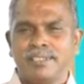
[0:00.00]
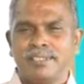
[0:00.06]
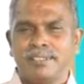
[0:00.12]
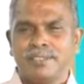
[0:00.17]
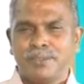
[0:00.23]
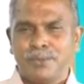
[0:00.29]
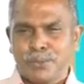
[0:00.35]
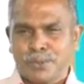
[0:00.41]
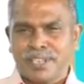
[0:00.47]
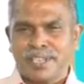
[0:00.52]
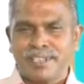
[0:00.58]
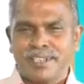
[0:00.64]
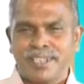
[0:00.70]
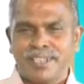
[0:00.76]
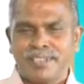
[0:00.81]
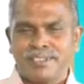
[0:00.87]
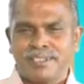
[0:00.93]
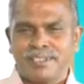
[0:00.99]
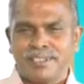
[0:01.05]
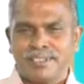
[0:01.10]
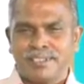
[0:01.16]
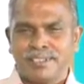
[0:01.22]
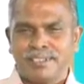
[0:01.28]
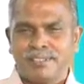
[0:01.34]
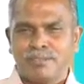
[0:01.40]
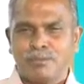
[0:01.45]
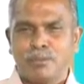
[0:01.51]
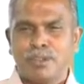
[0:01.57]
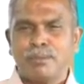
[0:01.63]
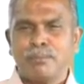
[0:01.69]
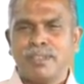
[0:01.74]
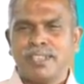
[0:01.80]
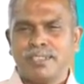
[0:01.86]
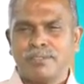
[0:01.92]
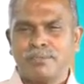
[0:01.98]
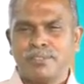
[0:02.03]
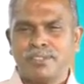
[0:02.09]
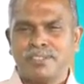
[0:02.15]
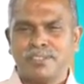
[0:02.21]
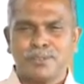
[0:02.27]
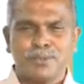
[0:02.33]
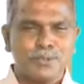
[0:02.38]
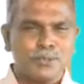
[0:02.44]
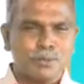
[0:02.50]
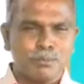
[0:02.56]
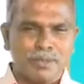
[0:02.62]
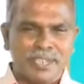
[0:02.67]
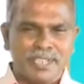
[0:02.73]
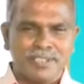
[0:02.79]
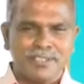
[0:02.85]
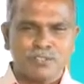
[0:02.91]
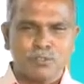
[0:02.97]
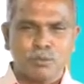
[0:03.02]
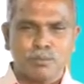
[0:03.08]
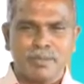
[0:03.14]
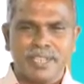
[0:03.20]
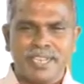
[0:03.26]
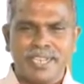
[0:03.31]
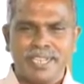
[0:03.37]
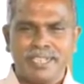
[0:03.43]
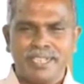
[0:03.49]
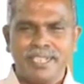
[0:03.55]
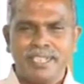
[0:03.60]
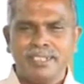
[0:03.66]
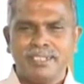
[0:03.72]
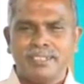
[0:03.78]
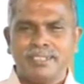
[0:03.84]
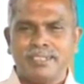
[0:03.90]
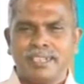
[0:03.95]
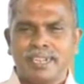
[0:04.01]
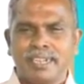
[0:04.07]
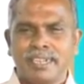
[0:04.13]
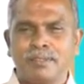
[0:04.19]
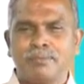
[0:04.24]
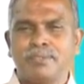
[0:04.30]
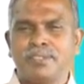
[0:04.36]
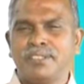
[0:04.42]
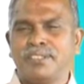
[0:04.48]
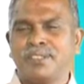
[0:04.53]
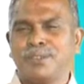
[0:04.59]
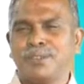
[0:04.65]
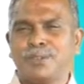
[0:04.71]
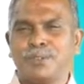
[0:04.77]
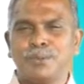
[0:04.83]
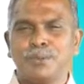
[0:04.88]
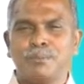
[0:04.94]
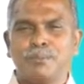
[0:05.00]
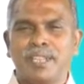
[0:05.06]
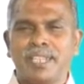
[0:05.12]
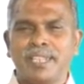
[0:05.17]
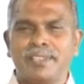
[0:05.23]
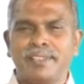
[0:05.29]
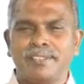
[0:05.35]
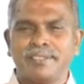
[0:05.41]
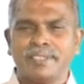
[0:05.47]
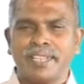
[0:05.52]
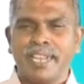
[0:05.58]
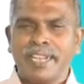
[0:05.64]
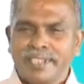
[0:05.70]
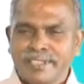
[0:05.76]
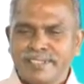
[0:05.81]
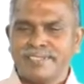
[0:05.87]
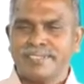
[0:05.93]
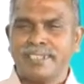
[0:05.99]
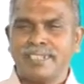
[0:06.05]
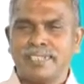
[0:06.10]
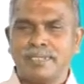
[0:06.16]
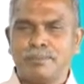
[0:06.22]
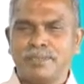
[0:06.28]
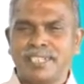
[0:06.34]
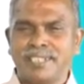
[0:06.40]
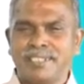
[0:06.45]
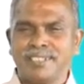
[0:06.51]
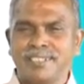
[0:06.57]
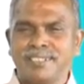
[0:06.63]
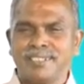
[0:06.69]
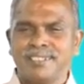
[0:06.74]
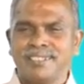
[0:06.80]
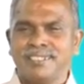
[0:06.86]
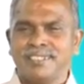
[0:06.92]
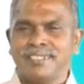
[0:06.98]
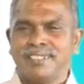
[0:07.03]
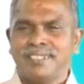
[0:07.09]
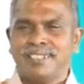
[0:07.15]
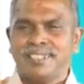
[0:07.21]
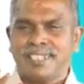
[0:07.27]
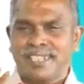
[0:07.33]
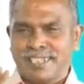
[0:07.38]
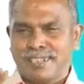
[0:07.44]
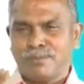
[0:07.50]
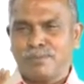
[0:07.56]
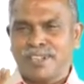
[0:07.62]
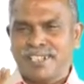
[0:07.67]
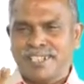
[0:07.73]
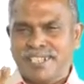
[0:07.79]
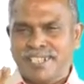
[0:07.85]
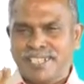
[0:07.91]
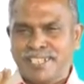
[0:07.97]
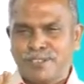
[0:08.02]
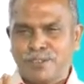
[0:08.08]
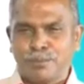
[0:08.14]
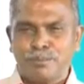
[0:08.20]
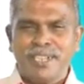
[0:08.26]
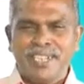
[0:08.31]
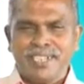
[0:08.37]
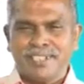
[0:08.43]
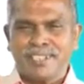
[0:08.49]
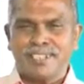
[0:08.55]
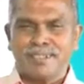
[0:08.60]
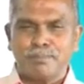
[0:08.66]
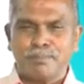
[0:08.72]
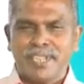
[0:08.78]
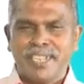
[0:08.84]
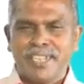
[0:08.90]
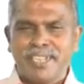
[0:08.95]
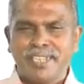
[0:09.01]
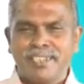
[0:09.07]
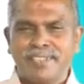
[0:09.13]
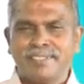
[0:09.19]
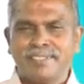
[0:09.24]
you can get 1 by f is equal to minus 1 by 80 and f is equal to minus 80 centimeter. Convert it into meter, minus